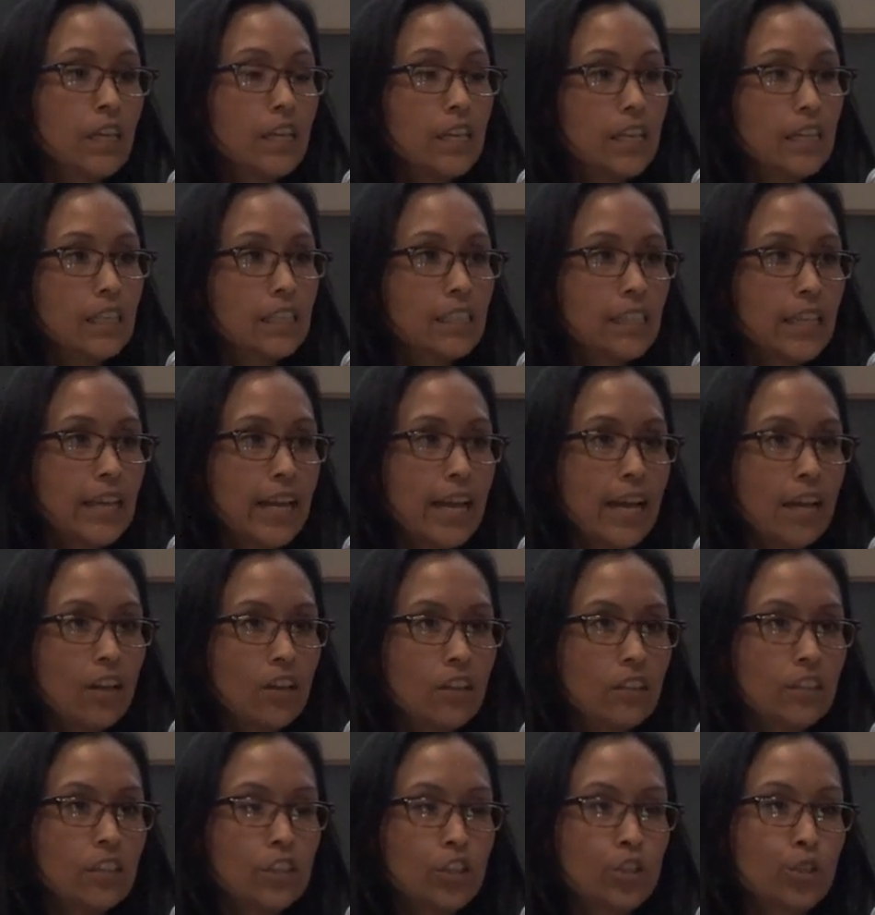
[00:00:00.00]
is they
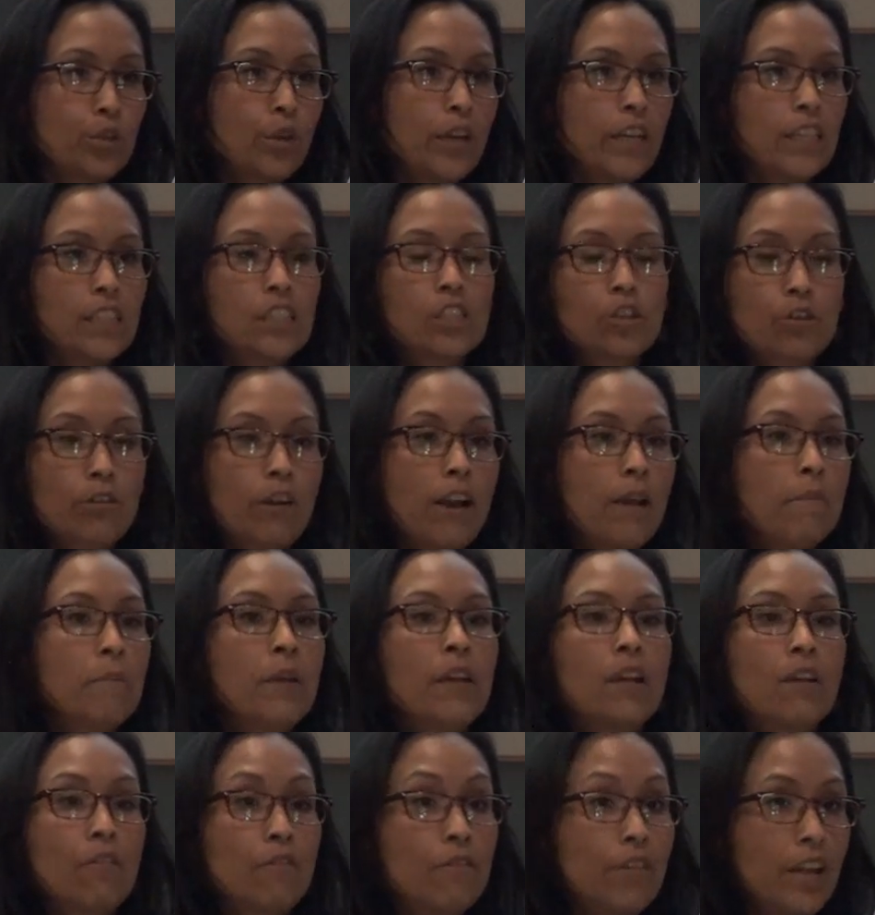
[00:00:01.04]
held a transcribing
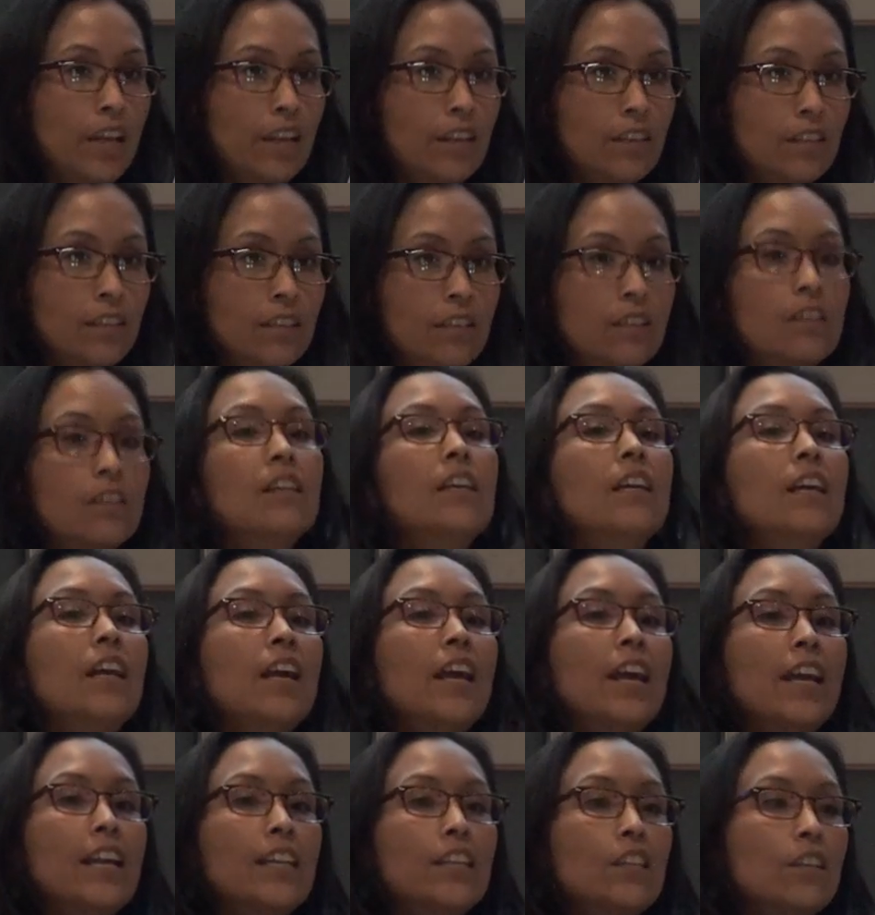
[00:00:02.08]
event
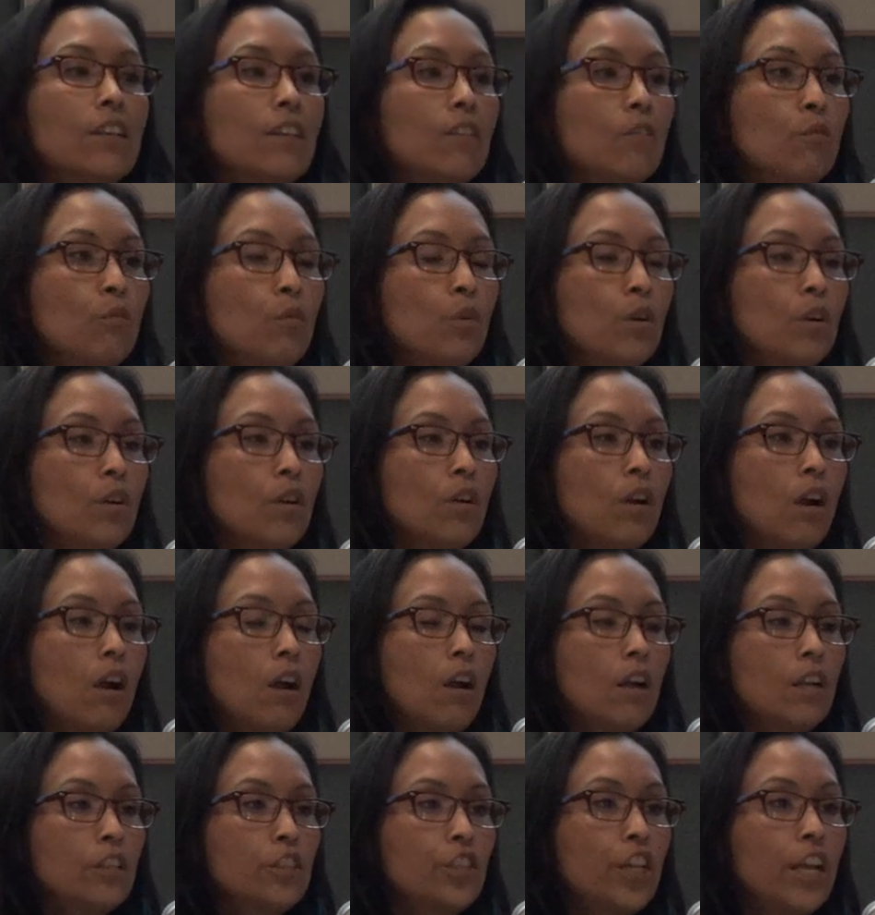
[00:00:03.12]
and were
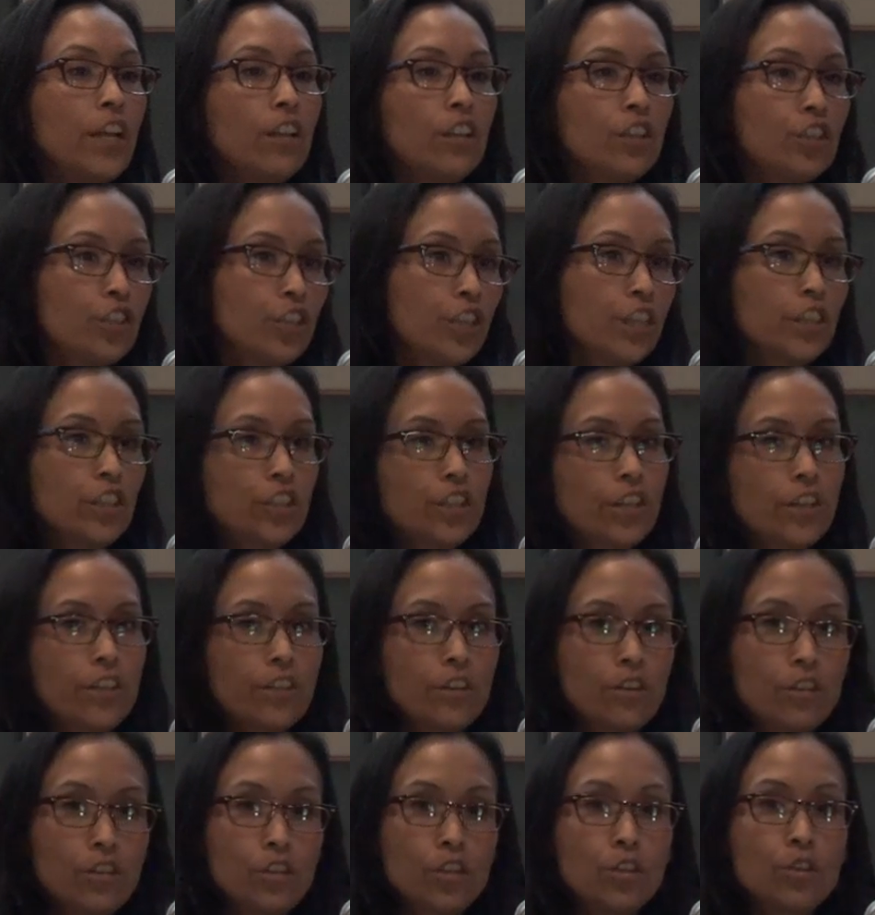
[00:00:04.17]
challenging each
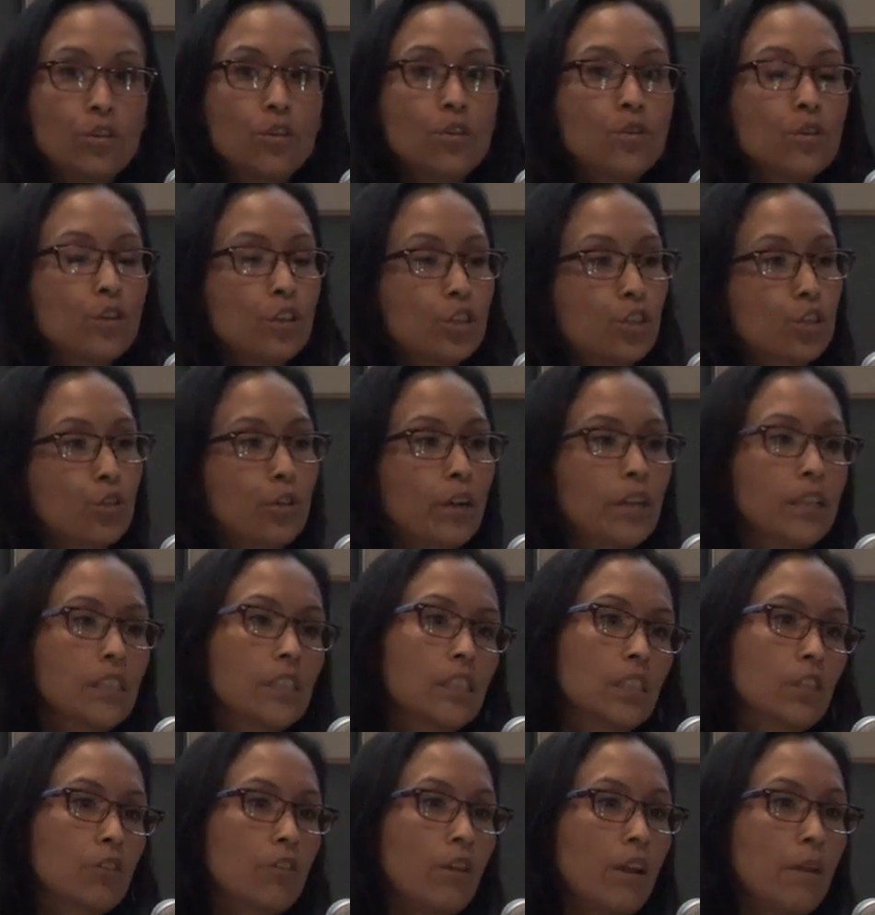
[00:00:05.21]
other to who could
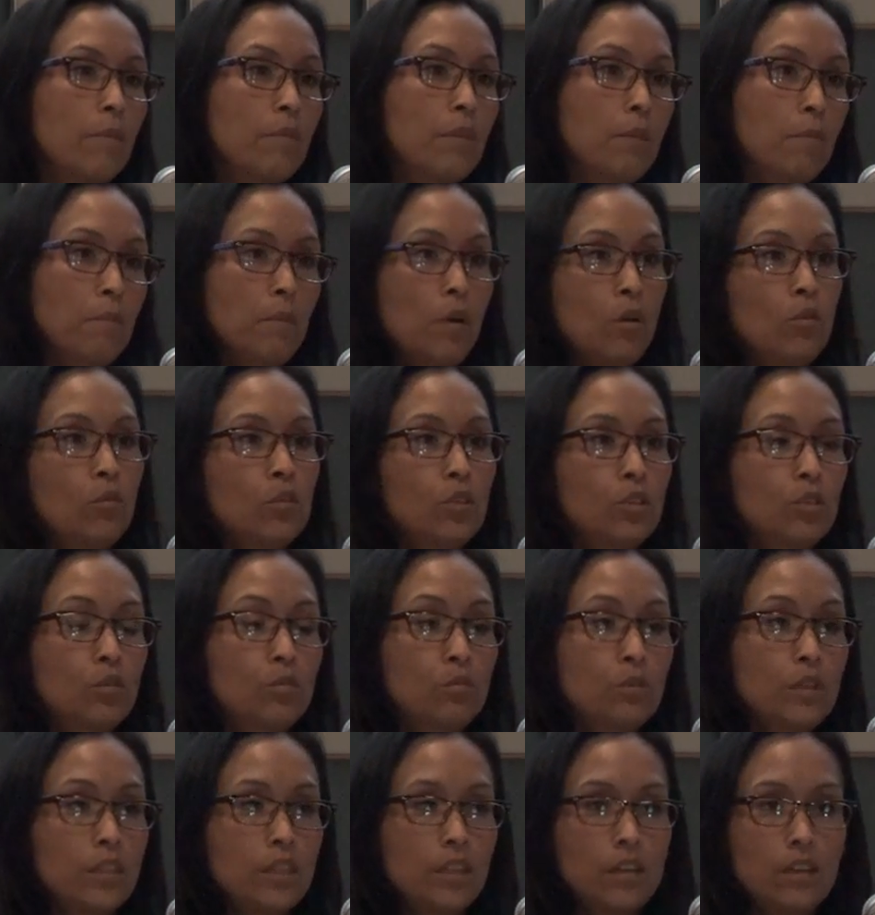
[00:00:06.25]
transcribe the most
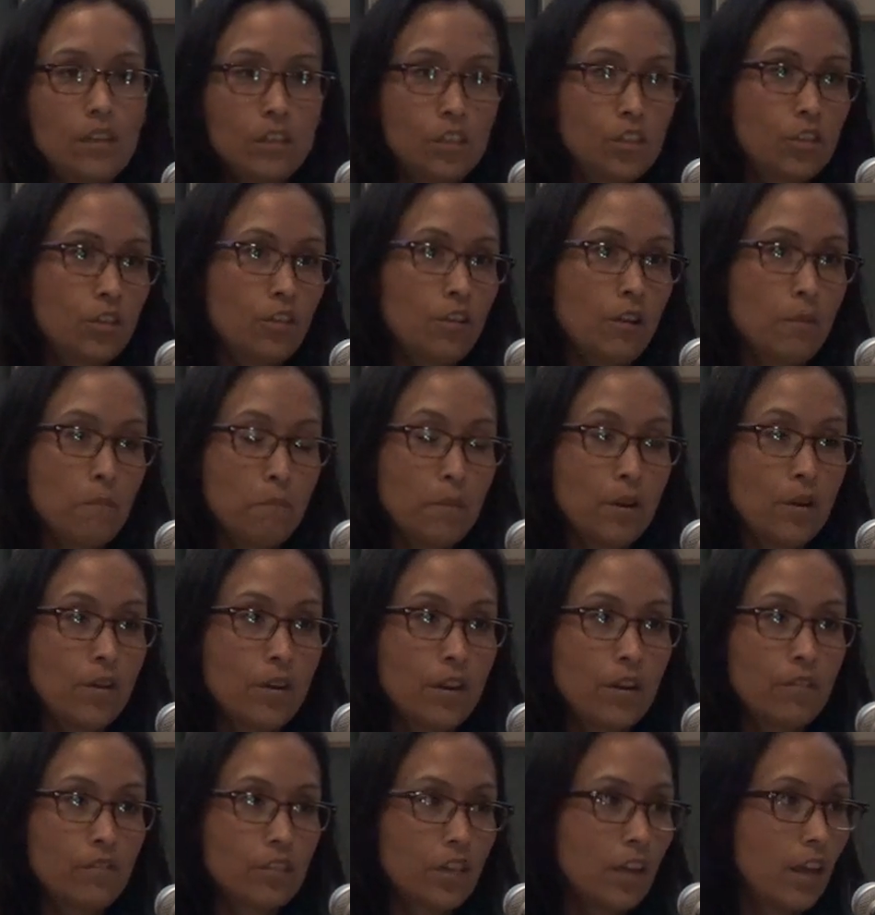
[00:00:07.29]
within a certain period
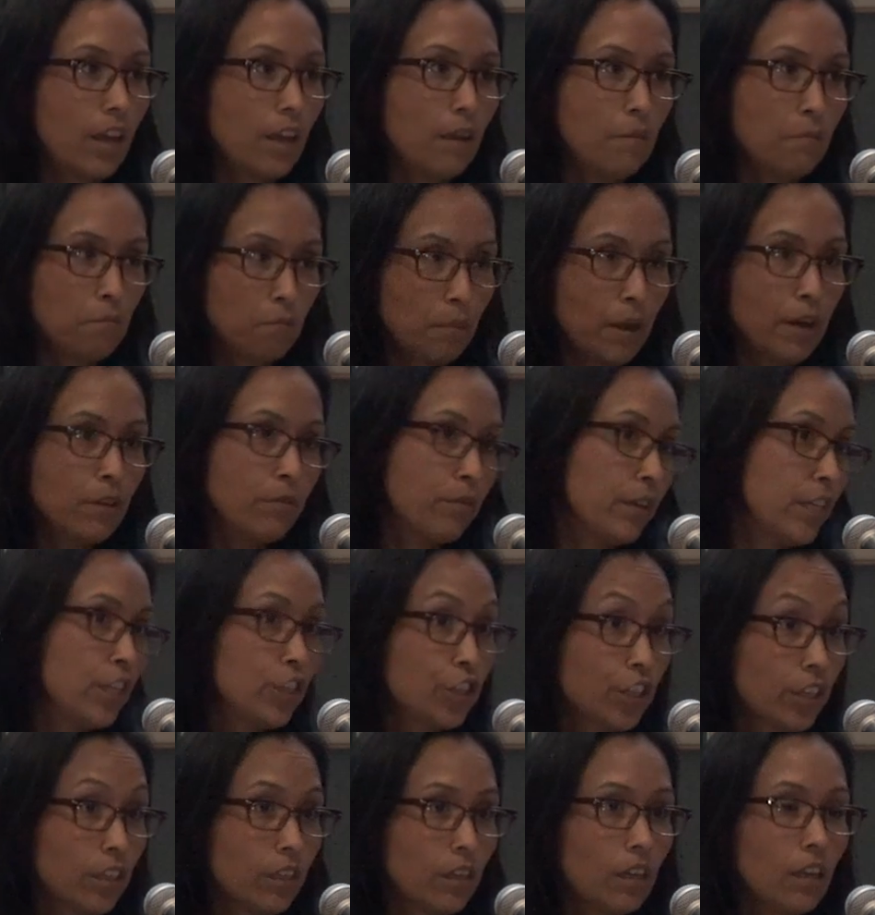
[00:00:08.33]
of time by
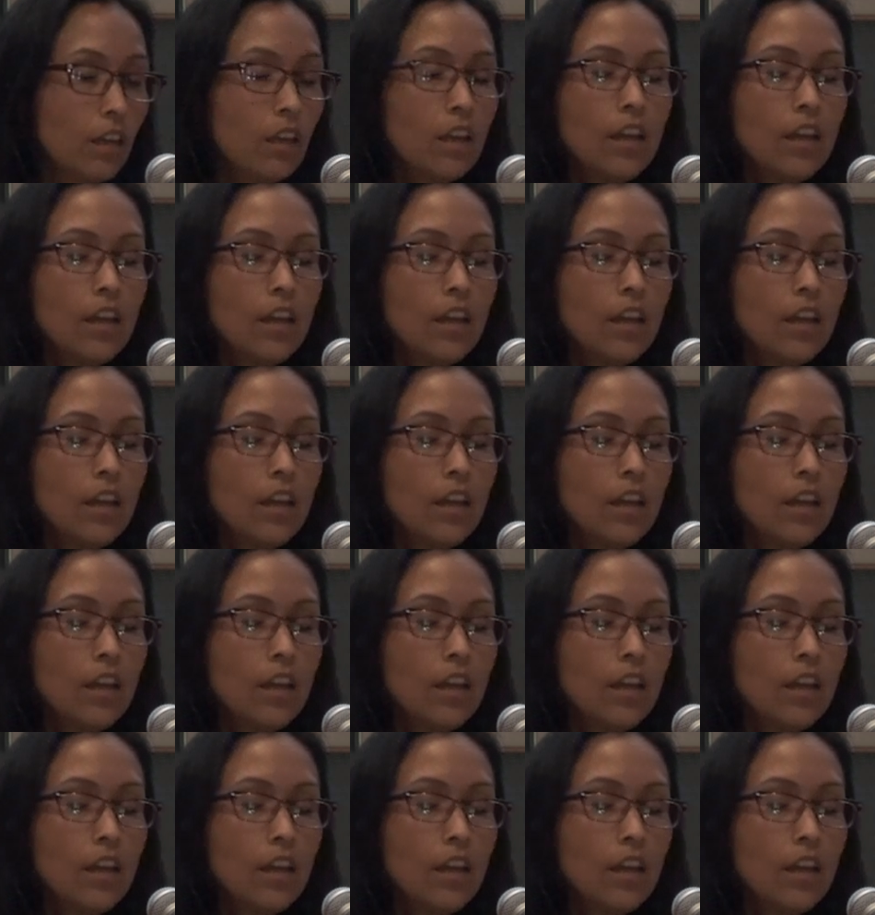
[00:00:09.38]
region.